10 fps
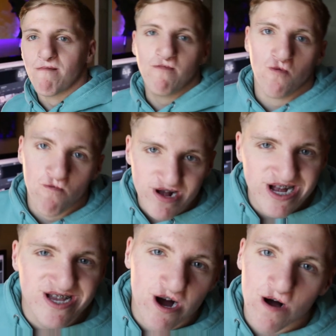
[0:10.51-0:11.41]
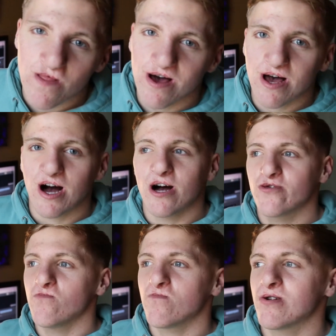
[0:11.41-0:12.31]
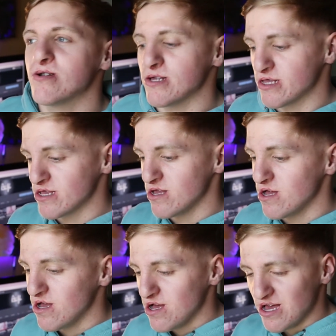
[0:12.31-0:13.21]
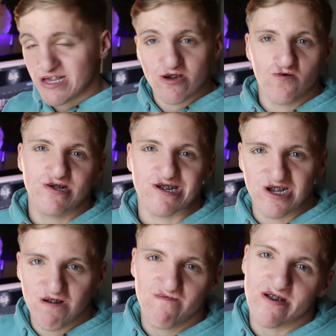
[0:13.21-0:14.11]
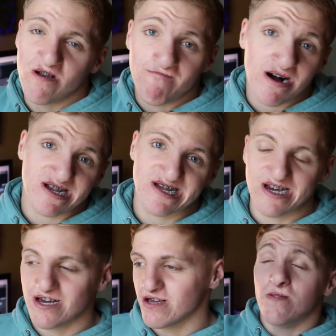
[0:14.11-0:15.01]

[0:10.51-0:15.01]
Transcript: Now, before we get into all that, I do want to introduce a shift in your mindset.